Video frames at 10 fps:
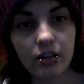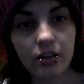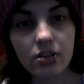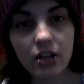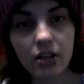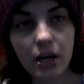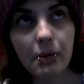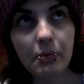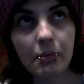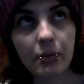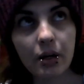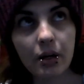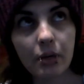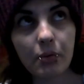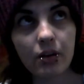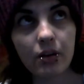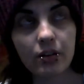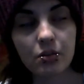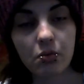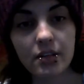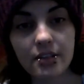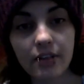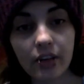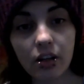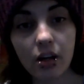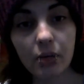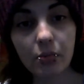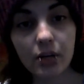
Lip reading: there's a lot of people that are a part of the 27 Club,